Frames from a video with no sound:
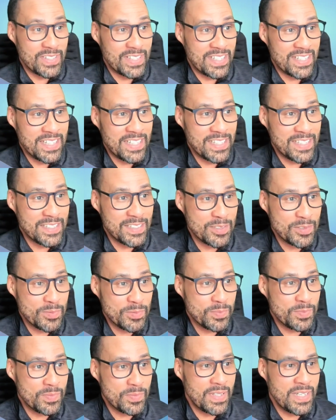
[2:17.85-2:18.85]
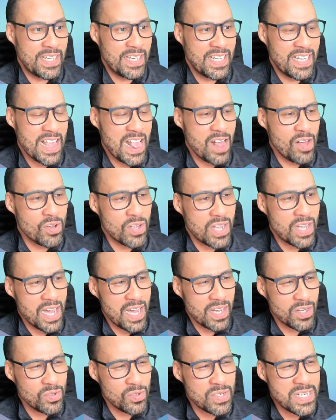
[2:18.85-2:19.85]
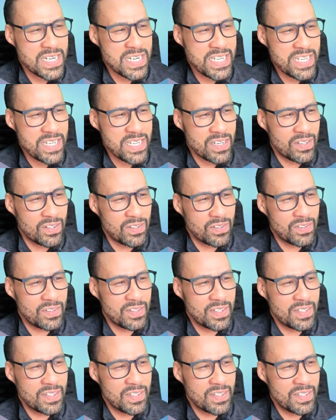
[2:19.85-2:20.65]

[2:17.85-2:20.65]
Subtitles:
Elgato Neo.